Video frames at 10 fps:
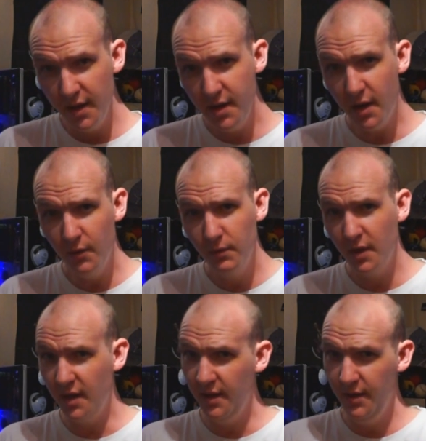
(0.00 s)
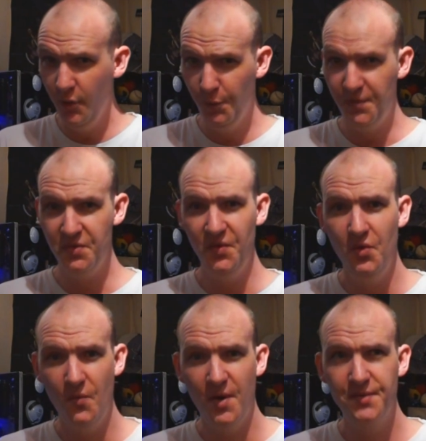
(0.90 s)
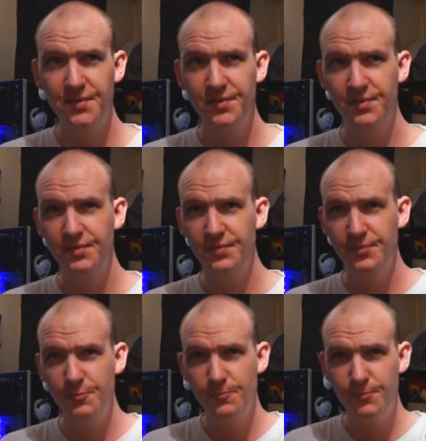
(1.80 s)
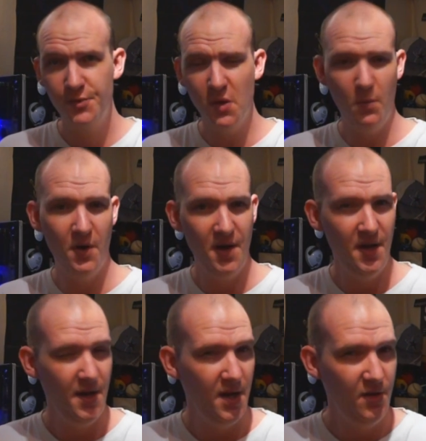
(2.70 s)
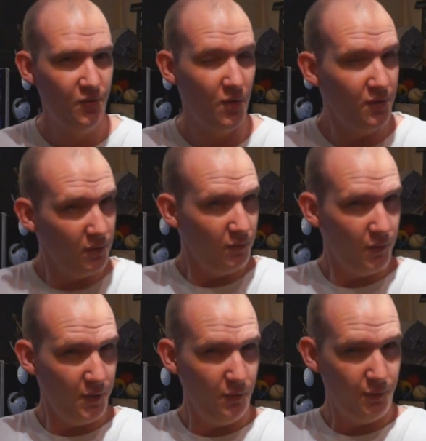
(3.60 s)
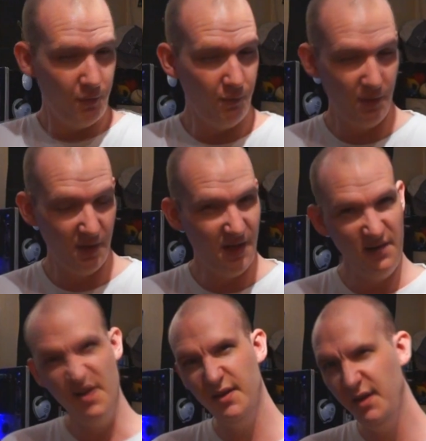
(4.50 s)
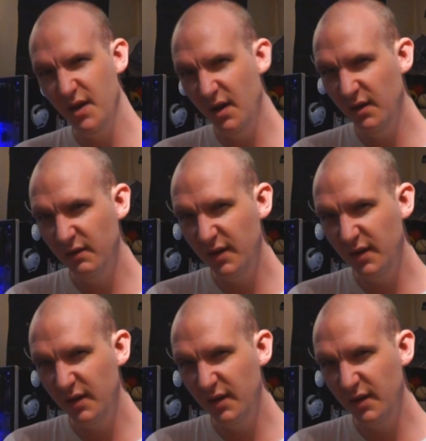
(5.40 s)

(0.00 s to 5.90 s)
Anyhow, I hope this video was somewhat introduction for you, so you can get an idea,